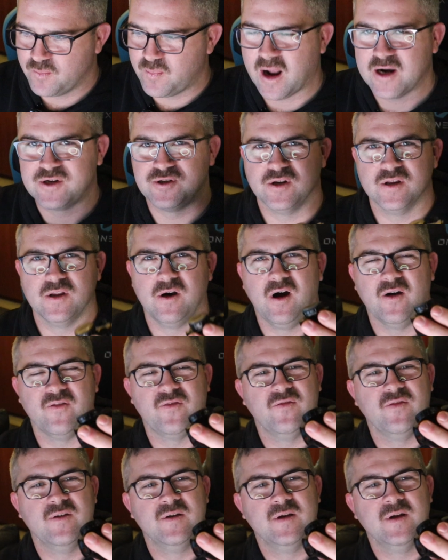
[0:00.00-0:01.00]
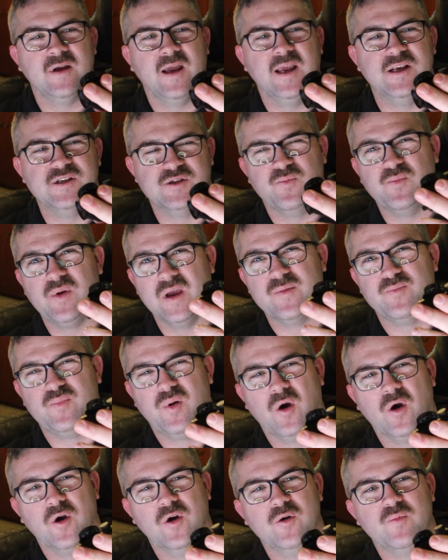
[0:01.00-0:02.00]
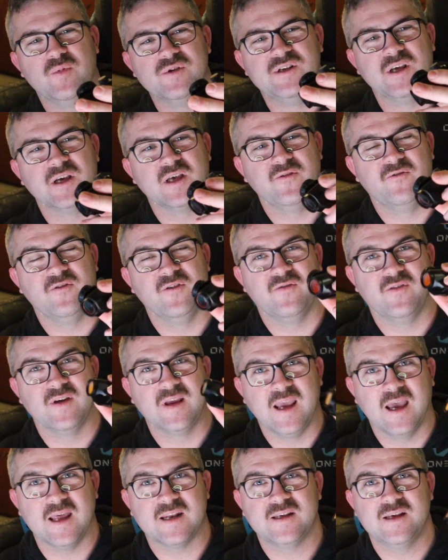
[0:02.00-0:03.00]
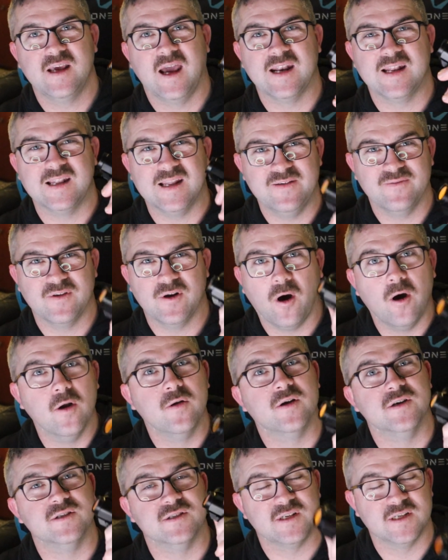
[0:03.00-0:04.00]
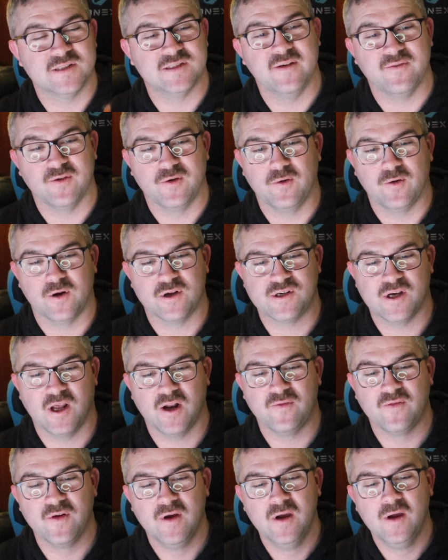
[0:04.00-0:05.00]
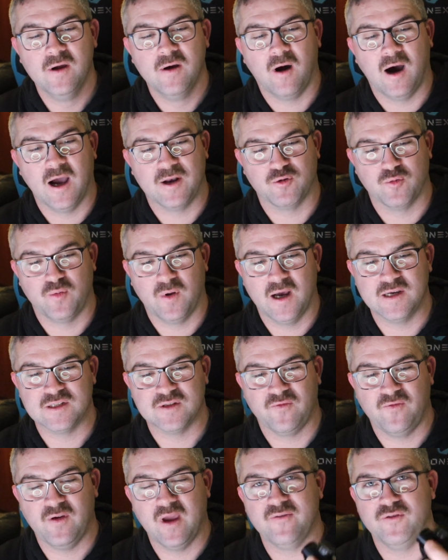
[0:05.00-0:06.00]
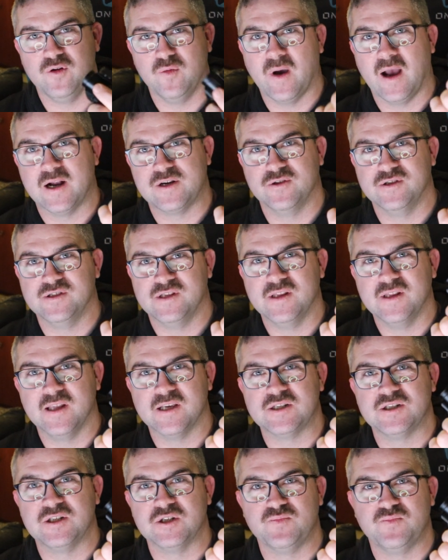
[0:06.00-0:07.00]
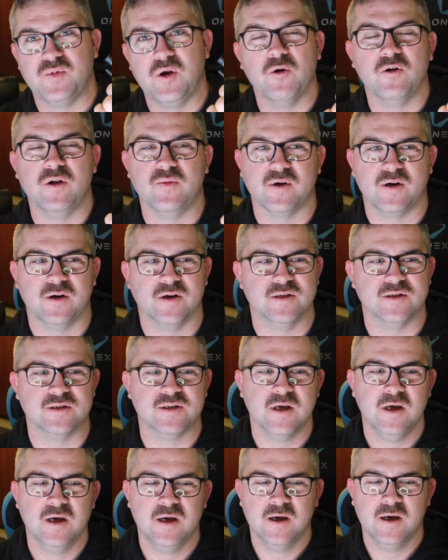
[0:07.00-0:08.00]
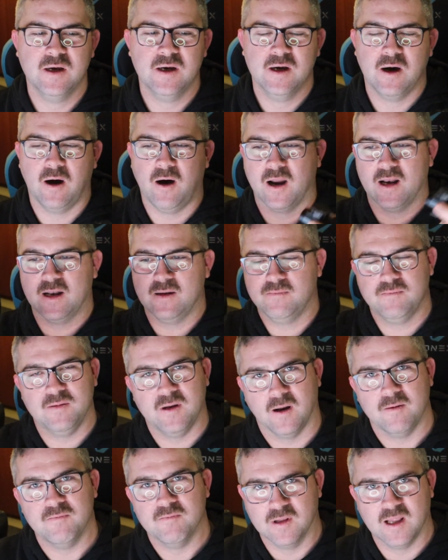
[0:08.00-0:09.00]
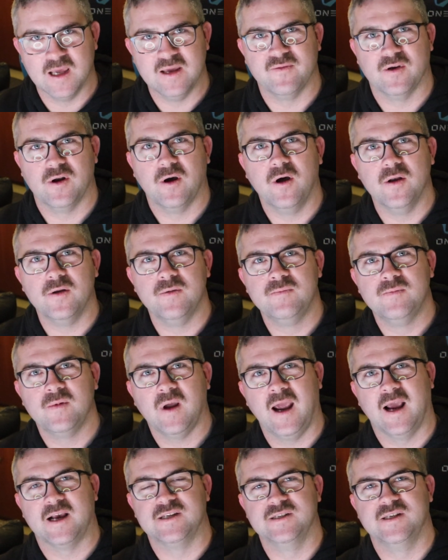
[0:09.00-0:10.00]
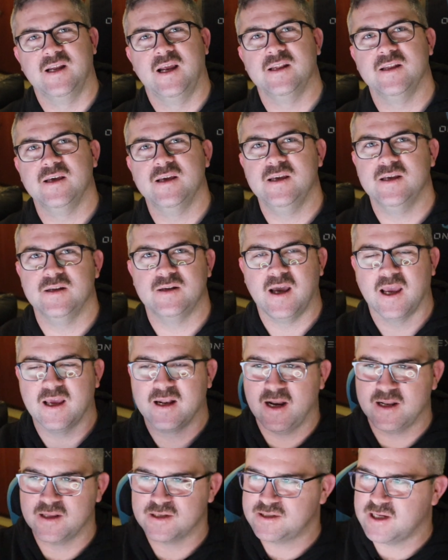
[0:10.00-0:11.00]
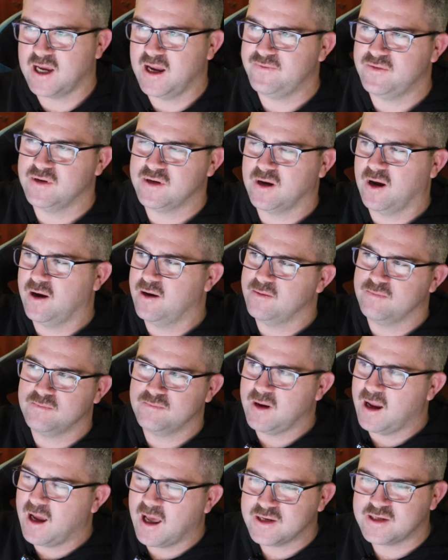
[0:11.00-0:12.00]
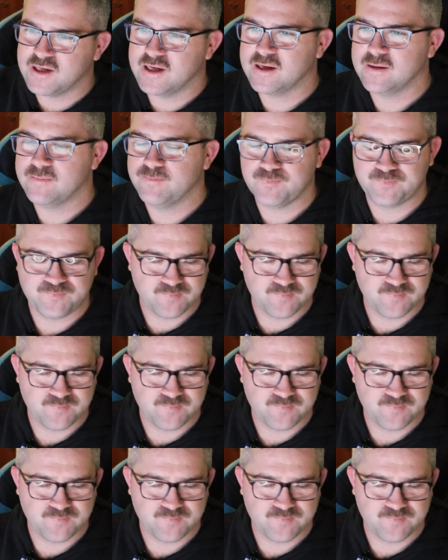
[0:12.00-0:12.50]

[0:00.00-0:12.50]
battery life is a bit poo, particularly if you forget and leave it on because it doesn't have that auto shut off. I had to replace a fair few batteries in this just purely because I'd you know leave it on accidentally. You take it out of the safe, you go hunting,